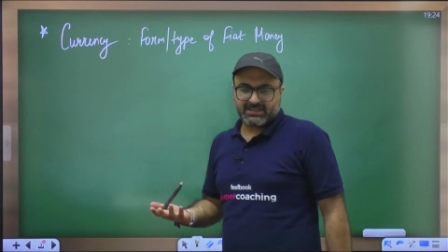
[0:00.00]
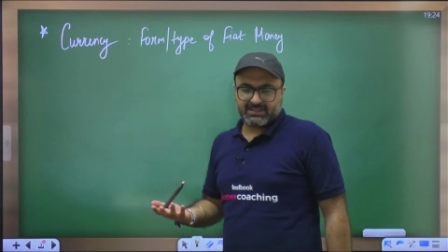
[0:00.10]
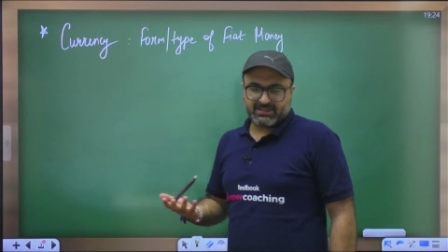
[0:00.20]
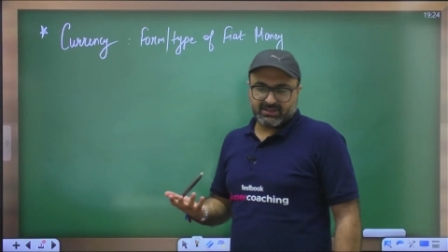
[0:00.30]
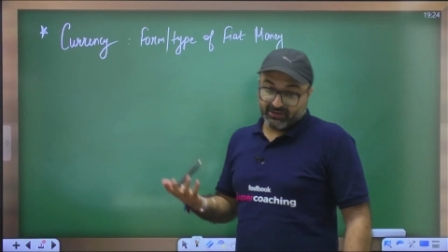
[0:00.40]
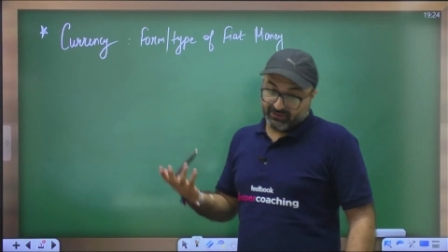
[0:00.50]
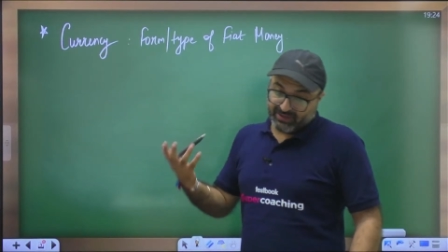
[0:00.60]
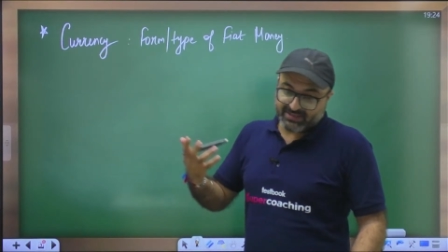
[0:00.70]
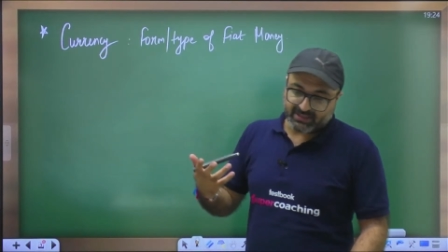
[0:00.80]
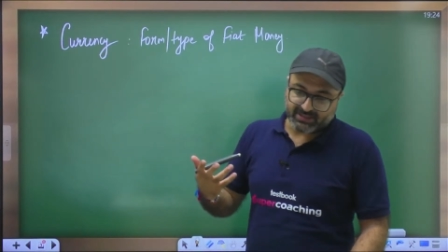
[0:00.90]
The reason
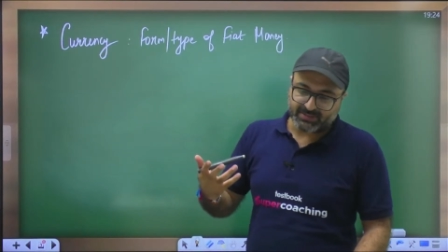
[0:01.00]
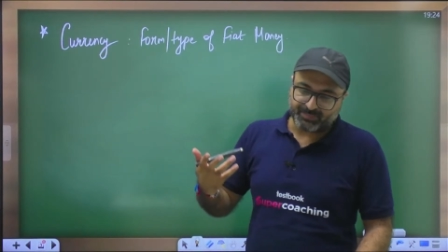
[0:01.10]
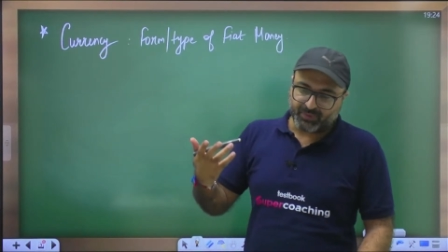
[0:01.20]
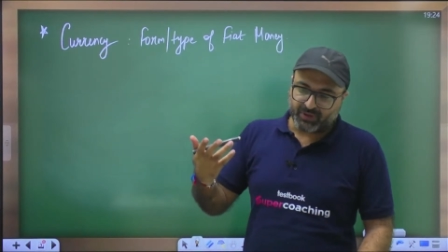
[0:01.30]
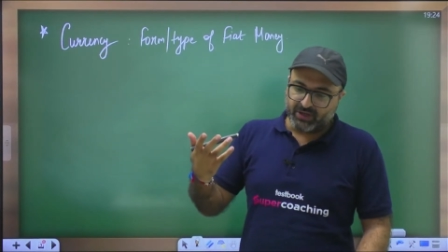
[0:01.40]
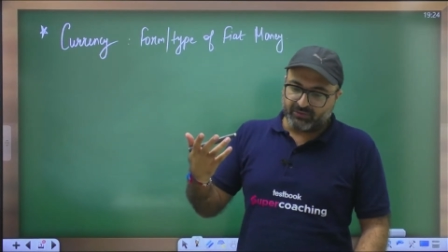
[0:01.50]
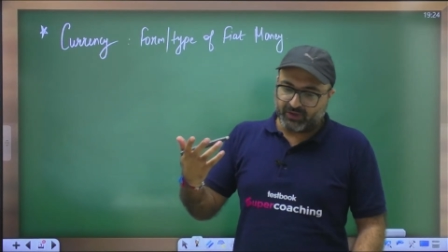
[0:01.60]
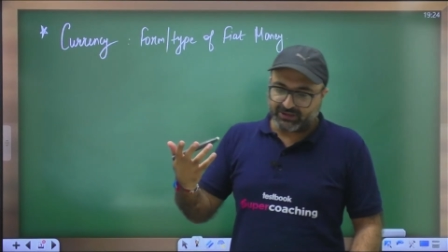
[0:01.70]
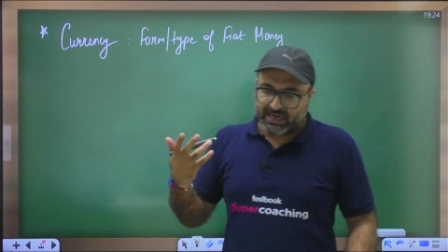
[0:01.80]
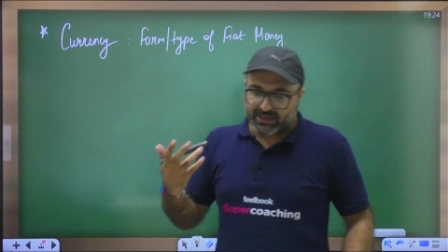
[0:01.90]
is, for
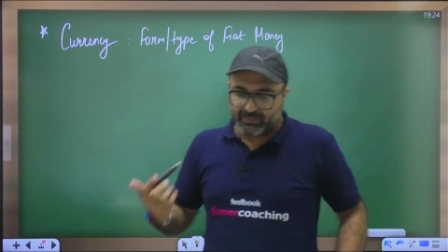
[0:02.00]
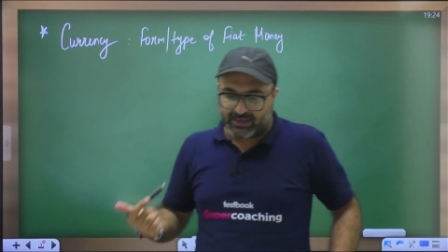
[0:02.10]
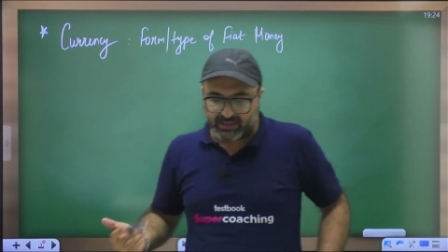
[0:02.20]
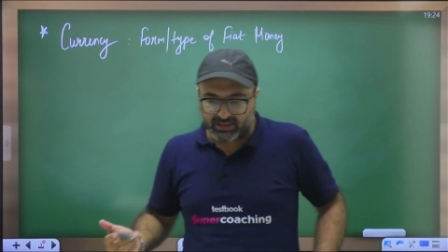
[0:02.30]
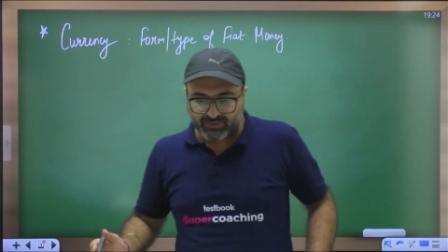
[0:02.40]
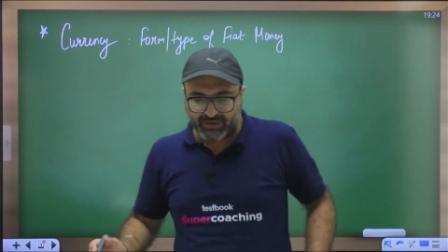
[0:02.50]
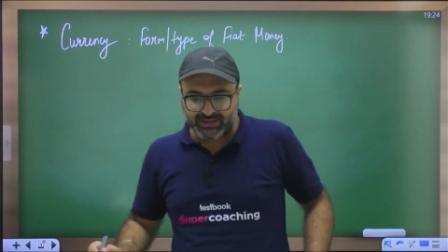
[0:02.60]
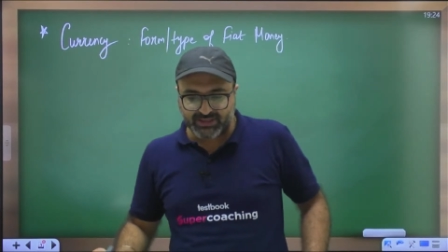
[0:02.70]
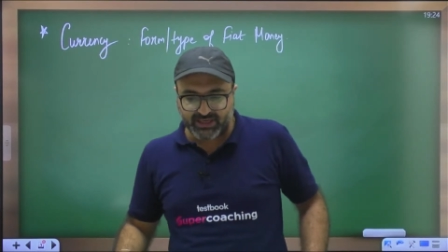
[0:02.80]
that matter, if I say,